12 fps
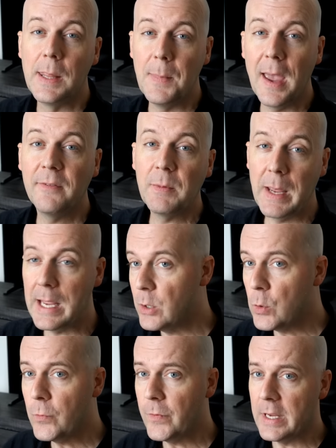they may have to pay
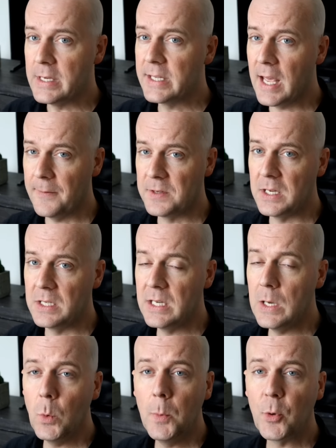new fees to the
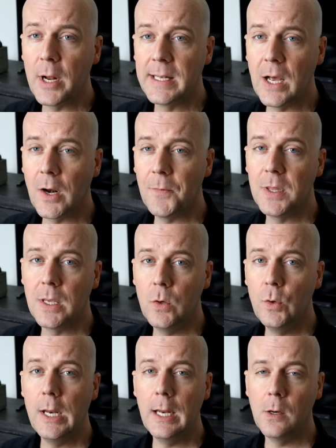FCC. We'll break down everything
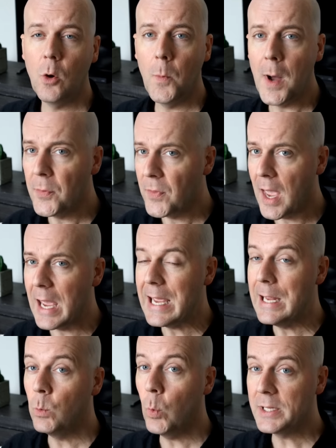you need to know about that
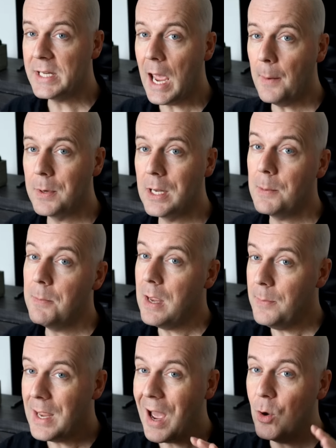and what's happening, and
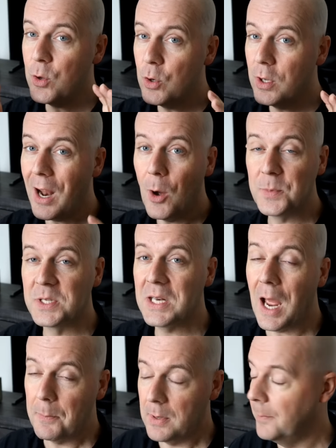maybe how you can help
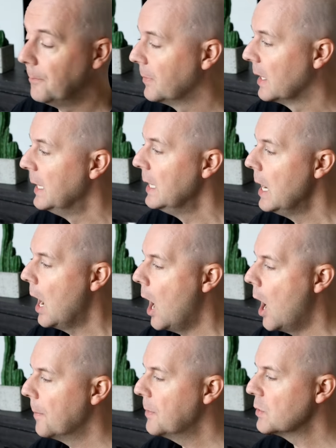stop it.
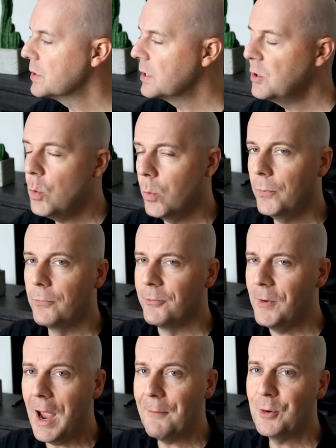Um, there's a new
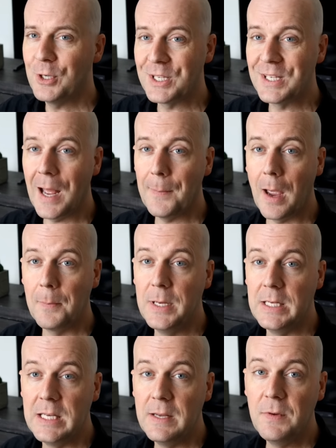effort to stop
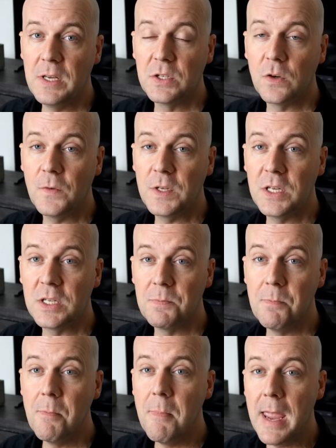IPTV
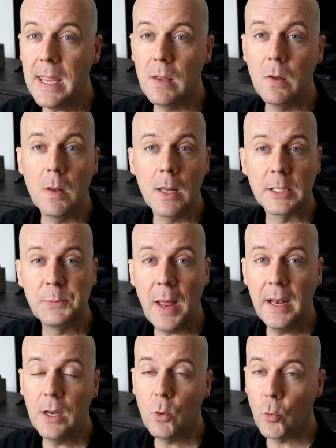services, make
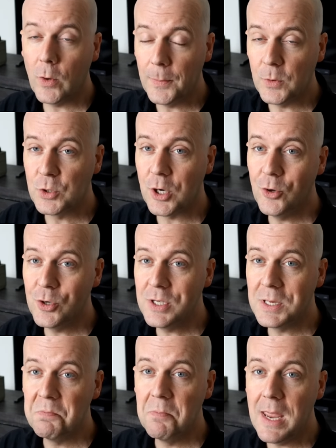expanding criminal
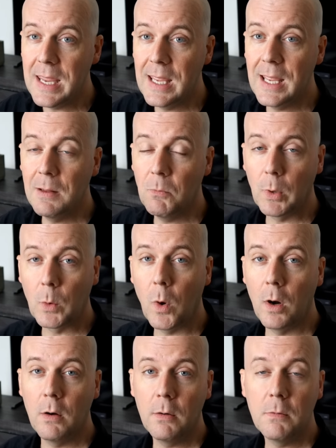charges and making it
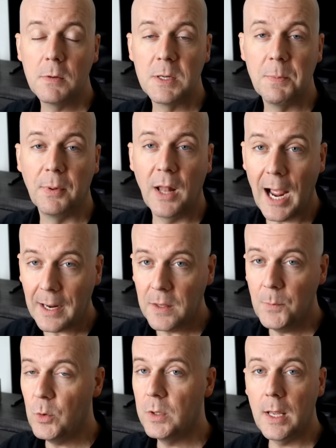required to block
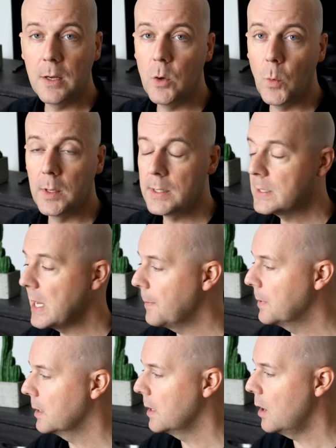them. We'll let you know what's
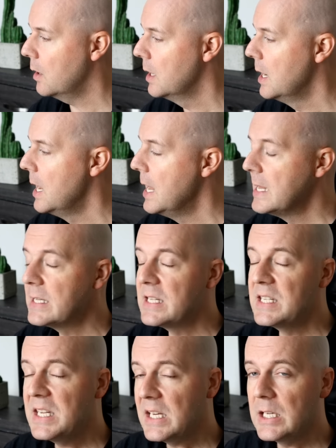happening there.
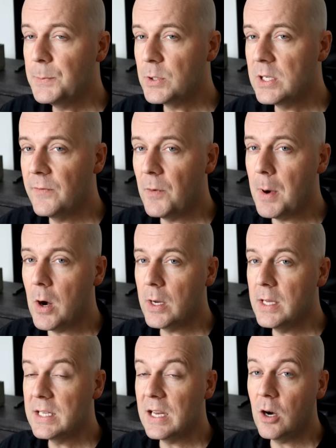60% of
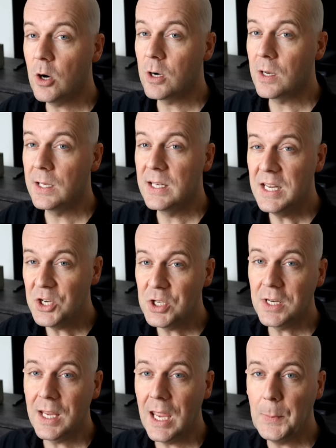Americans are
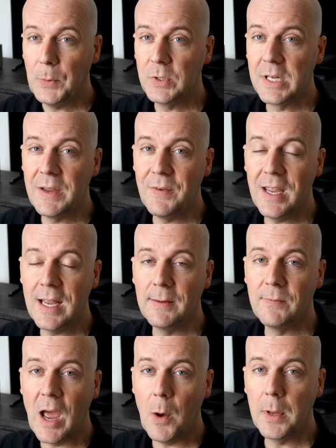ditching cable TV
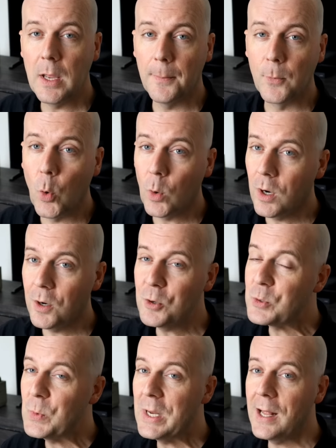and now become cord
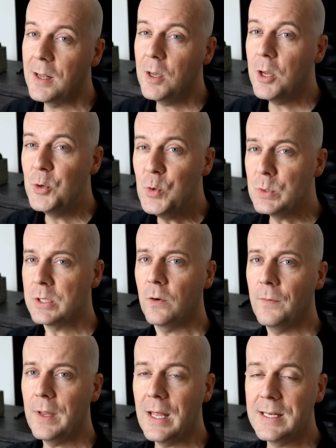cutters. We got a new
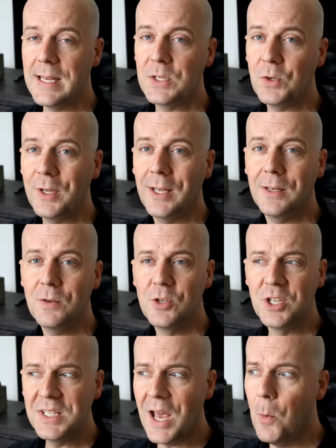survey that takes a look at
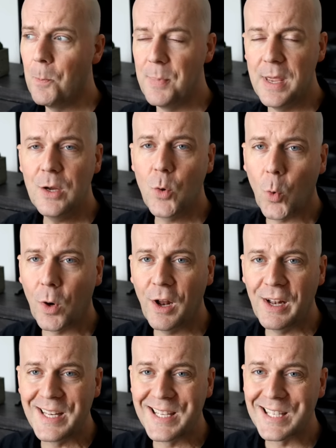just how big cord
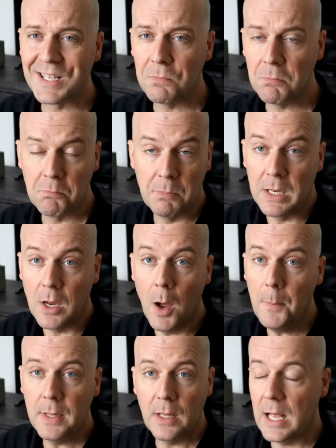cutting's
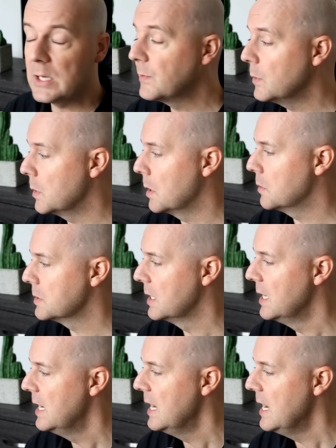become in the last few years.